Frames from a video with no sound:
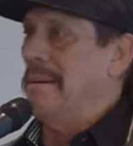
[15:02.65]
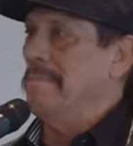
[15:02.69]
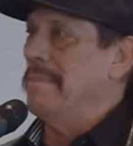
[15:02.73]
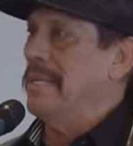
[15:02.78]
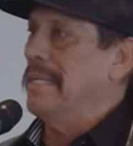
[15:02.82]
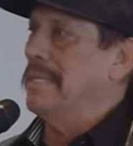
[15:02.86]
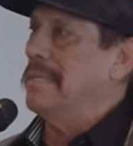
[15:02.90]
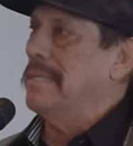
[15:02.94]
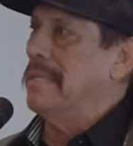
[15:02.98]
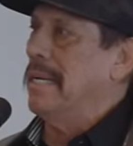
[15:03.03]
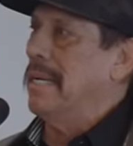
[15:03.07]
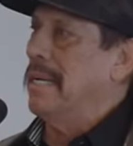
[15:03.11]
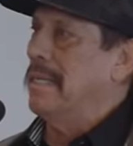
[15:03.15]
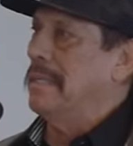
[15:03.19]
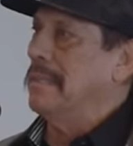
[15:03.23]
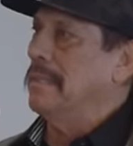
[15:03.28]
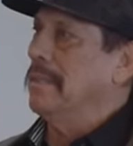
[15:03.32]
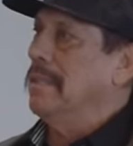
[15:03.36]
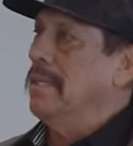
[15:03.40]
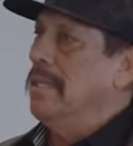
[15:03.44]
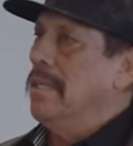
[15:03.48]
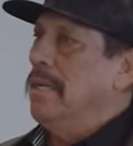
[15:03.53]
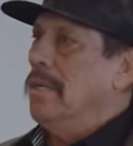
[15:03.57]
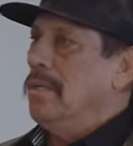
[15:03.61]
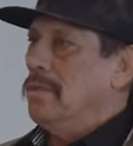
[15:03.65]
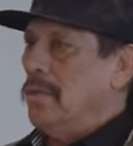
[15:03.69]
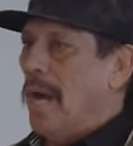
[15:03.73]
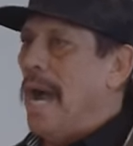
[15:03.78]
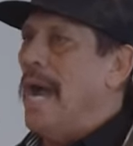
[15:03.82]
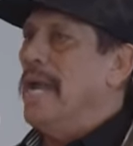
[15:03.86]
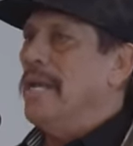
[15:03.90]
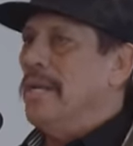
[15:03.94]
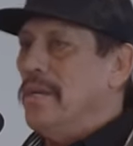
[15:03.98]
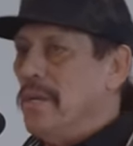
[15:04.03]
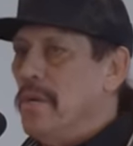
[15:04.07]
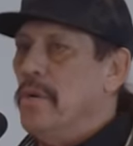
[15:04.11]
I'm inside, you know. So
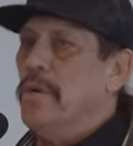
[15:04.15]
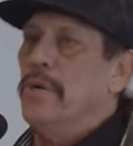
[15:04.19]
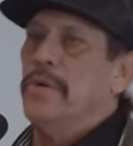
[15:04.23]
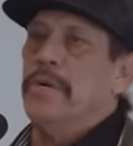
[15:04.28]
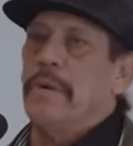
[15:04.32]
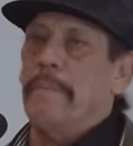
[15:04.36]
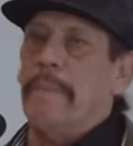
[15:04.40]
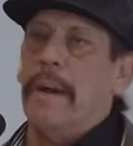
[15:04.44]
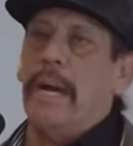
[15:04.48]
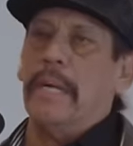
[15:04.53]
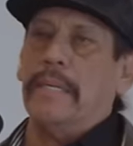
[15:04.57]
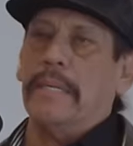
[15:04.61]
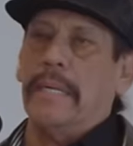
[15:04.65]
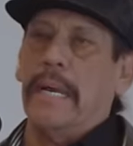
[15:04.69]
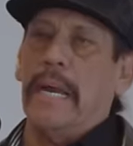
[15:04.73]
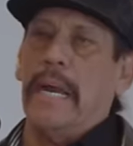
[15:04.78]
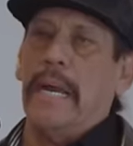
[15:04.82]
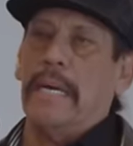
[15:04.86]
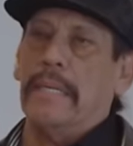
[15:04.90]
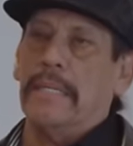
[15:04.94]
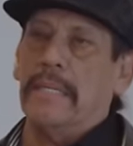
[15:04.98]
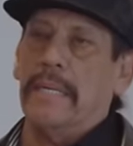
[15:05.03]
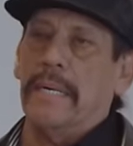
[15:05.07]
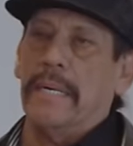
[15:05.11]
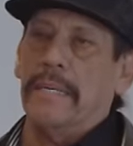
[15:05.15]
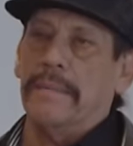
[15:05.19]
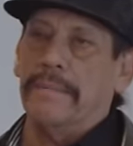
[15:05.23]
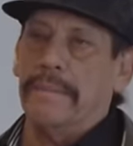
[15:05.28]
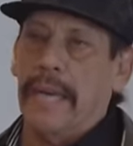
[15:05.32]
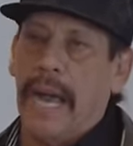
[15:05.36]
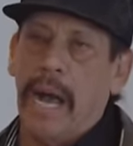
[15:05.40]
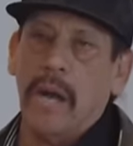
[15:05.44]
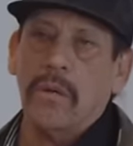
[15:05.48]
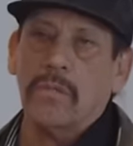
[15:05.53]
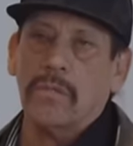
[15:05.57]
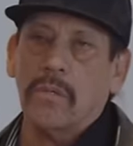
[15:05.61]
I learned about
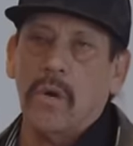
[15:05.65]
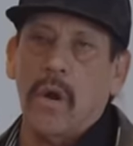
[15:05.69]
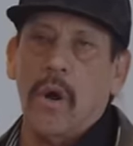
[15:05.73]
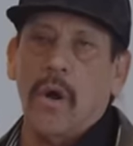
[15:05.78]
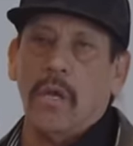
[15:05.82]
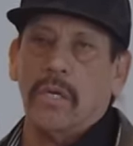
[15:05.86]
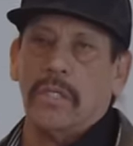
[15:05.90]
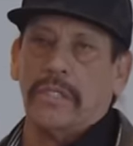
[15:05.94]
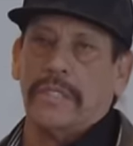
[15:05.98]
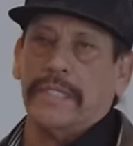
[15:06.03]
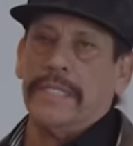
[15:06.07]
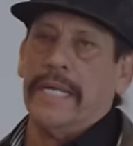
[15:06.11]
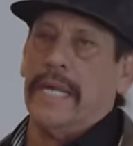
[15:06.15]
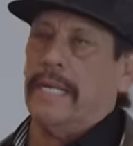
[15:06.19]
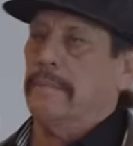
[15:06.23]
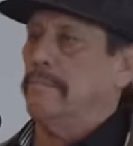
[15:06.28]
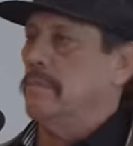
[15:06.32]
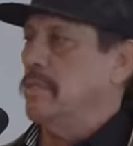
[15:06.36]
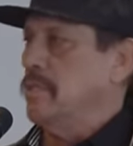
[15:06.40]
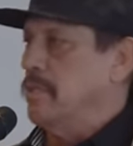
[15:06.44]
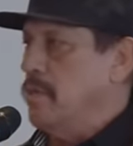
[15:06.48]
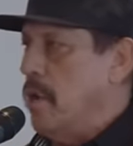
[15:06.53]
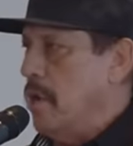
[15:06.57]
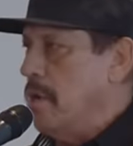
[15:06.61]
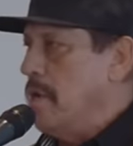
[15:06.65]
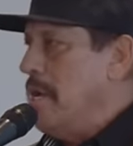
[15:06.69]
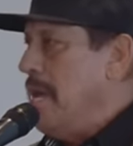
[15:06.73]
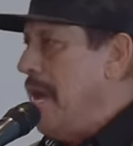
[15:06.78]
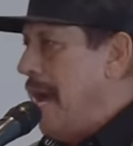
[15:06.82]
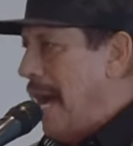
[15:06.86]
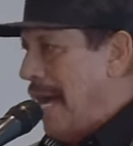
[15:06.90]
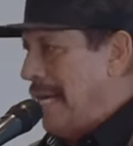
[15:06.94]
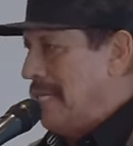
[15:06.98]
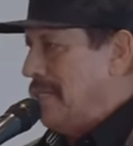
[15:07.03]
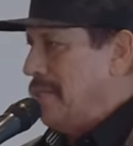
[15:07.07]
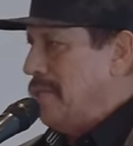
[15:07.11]
Alcoholics Anonymous.
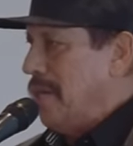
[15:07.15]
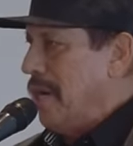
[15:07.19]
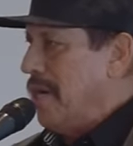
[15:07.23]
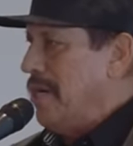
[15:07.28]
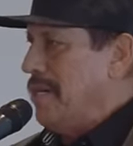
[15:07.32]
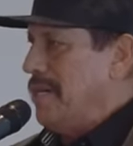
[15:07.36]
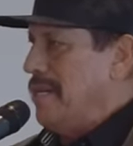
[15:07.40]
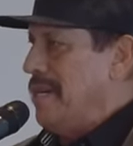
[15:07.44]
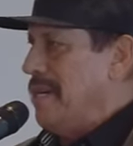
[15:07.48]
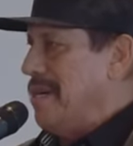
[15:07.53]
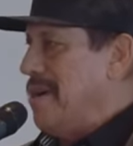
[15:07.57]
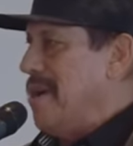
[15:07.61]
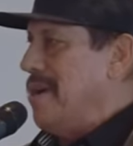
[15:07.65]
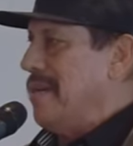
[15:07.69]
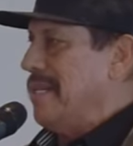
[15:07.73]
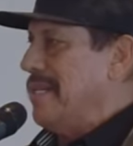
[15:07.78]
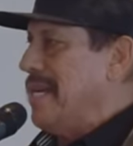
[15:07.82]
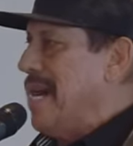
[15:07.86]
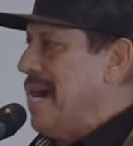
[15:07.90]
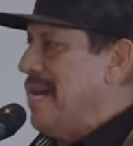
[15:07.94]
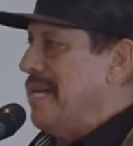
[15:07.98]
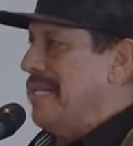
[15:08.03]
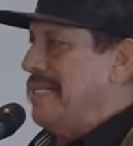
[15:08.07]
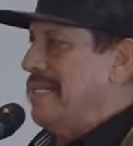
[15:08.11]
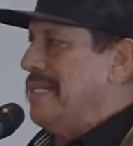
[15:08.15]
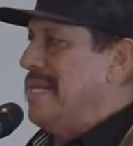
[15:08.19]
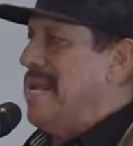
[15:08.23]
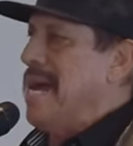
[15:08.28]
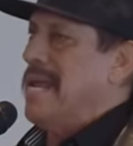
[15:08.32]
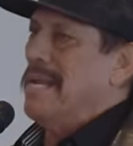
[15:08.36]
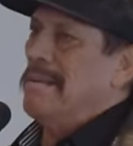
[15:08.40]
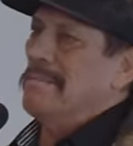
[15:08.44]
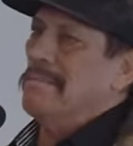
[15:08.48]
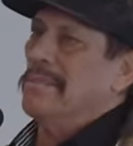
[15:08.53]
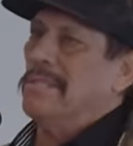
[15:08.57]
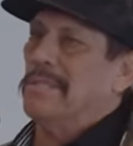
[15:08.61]
I started a Narcotics
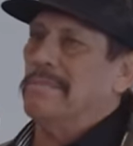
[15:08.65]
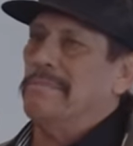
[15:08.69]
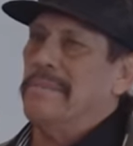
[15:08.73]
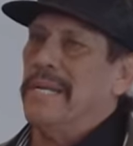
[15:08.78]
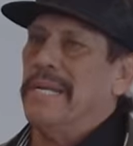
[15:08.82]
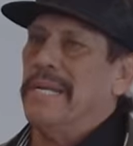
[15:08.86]
Anonymous